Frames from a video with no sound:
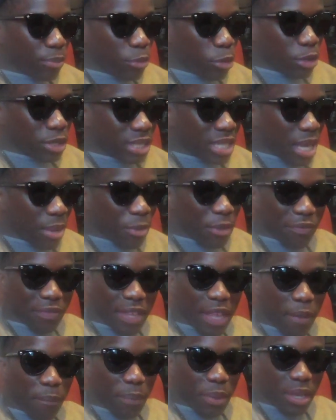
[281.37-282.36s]
more time with
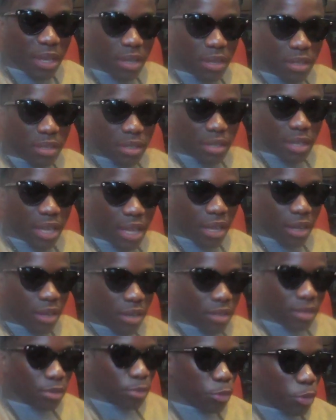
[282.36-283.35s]
Dappy, and like
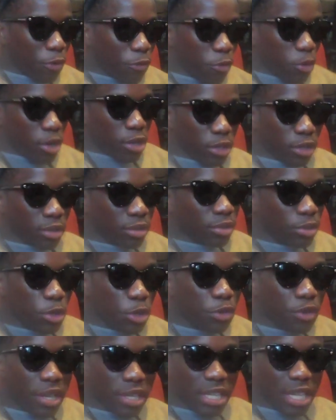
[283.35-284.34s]
we've worked on
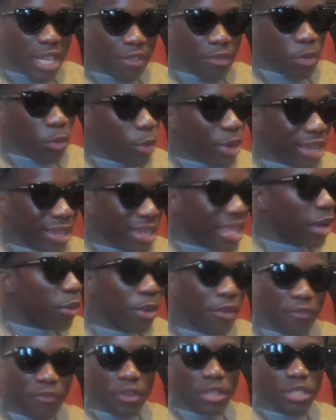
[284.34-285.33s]
2 tracks together. Where like
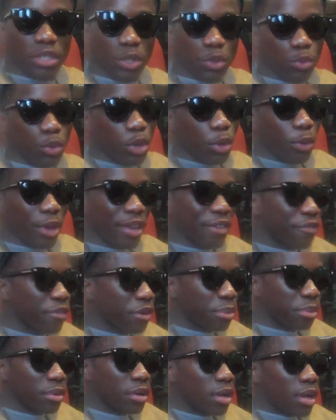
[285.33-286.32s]
we're friends as well, away
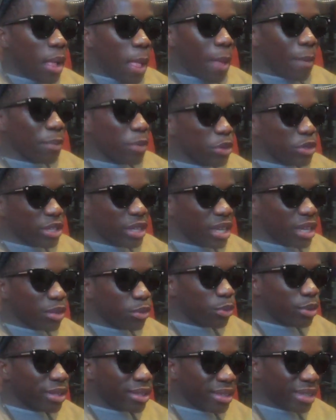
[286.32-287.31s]
from music,
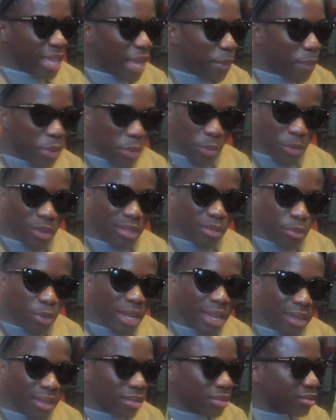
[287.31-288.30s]
and with Dappy
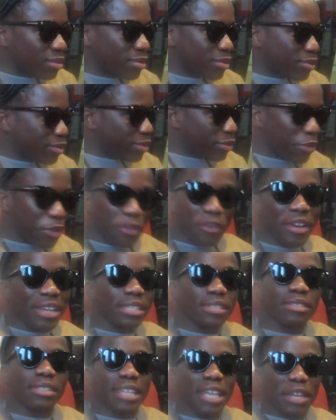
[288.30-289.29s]
we're
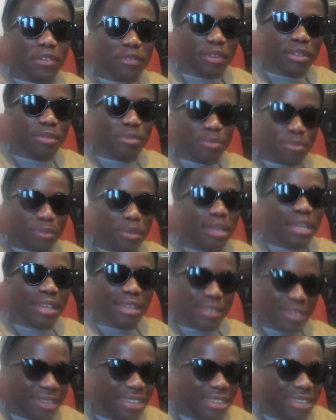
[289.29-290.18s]
crazy together. Yeah.